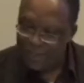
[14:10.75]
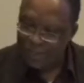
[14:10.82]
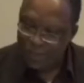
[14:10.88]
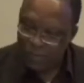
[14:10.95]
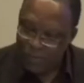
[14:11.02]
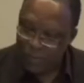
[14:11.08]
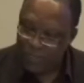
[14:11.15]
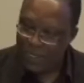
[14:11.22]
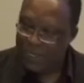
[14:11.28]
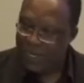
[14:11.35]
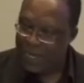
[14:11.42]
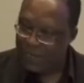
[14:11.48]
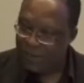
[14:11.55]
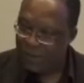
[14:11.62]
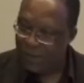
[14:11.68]
It's a modern
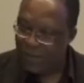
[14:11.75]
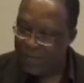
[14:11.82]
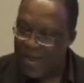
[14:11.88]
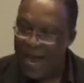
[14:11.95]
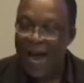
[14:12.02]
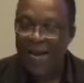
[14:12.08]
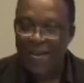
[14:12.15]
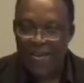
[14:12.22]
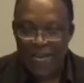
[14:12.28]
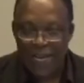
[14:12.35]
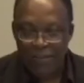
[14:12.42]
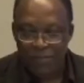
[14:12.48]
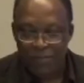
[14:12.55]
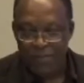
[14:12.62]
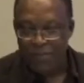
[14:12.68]
dance called High
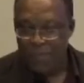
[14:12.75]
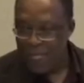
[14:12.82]
Life,